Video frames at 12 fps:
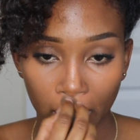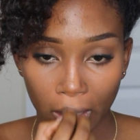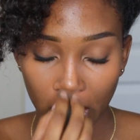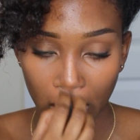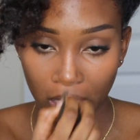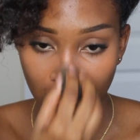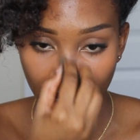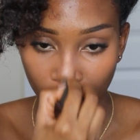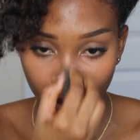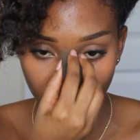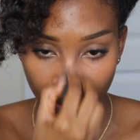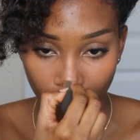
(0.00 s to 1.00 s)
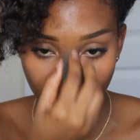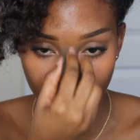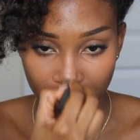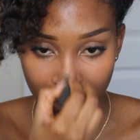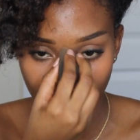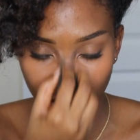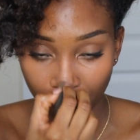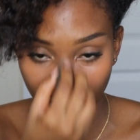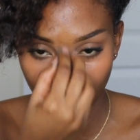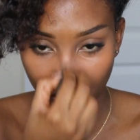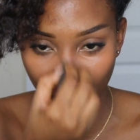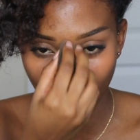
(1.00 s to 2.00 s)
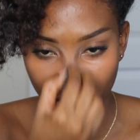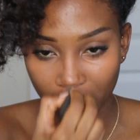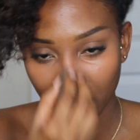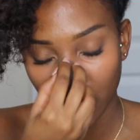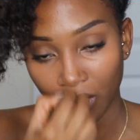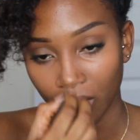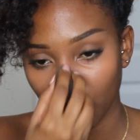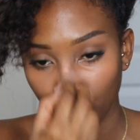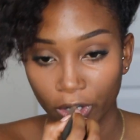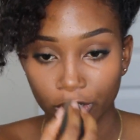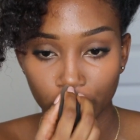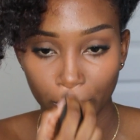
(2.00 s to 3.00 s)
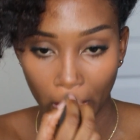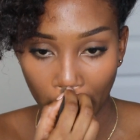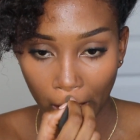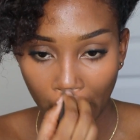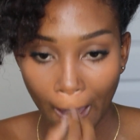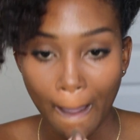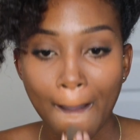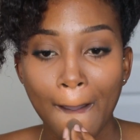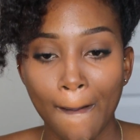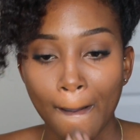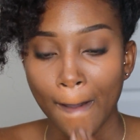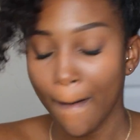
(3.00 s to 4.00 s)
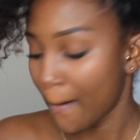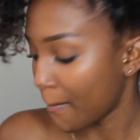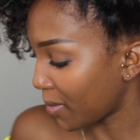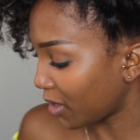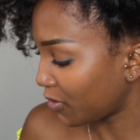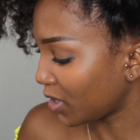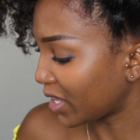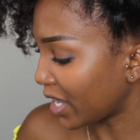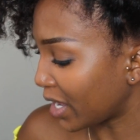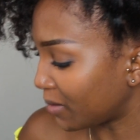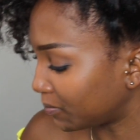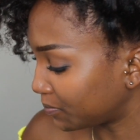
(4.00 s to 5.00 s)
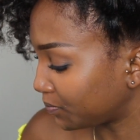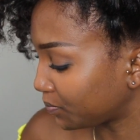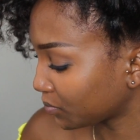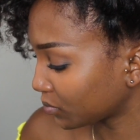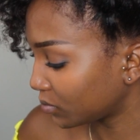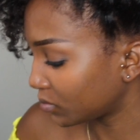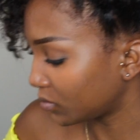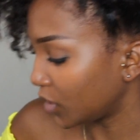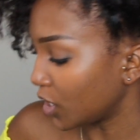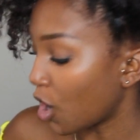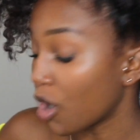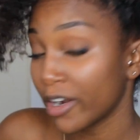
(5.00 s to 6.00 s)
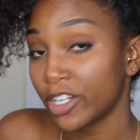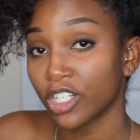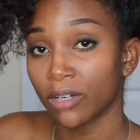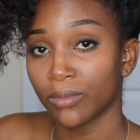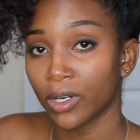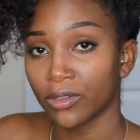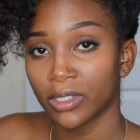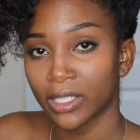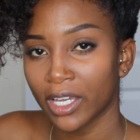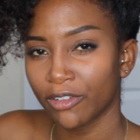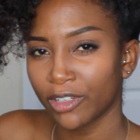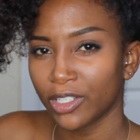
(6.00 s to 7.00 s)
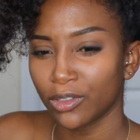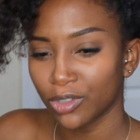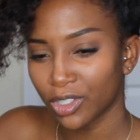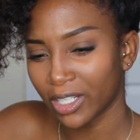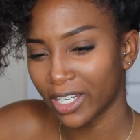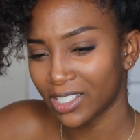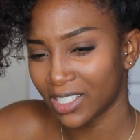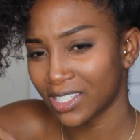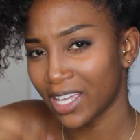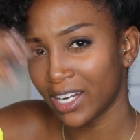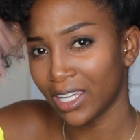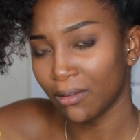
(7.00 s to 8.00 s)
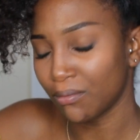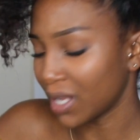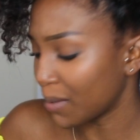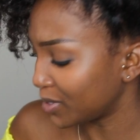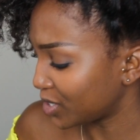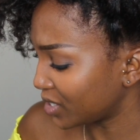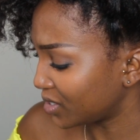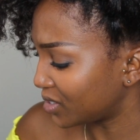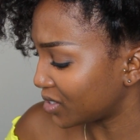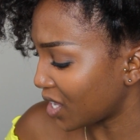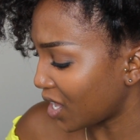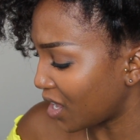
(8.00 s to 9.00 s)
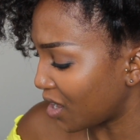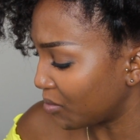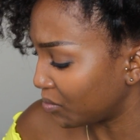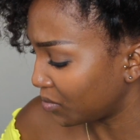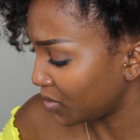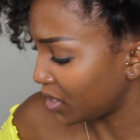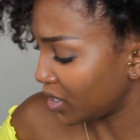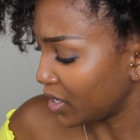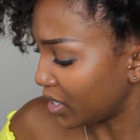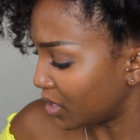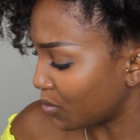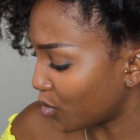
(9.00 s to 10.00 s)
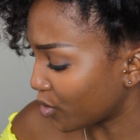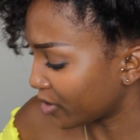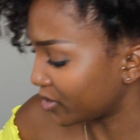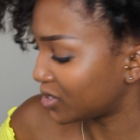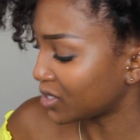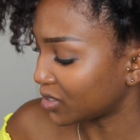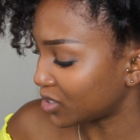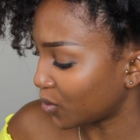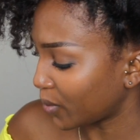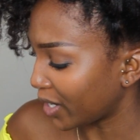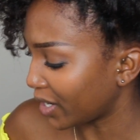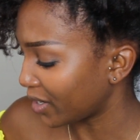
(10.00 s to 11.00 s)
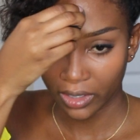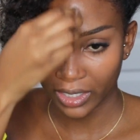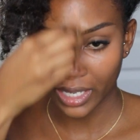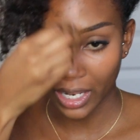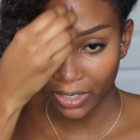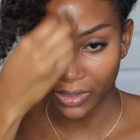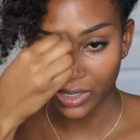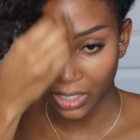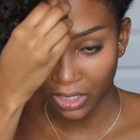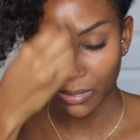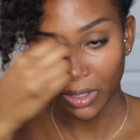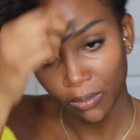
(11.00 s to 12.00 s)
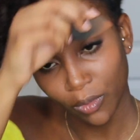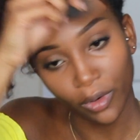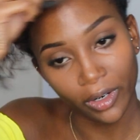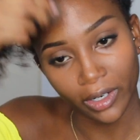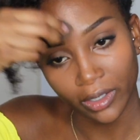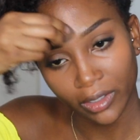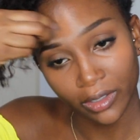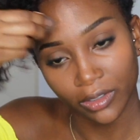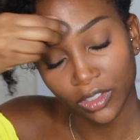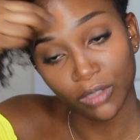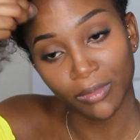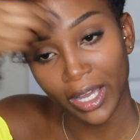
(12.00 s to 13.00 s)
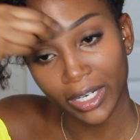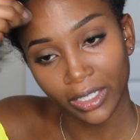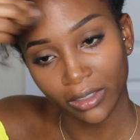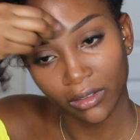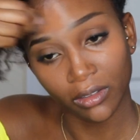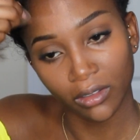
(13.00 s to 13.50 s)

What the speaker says: the yellower ones if I want a more dramatic look. But I feel like the orange on brown skin really neutralizes any blemishes in a more subtle way. The yellow is a little bit more dramatic.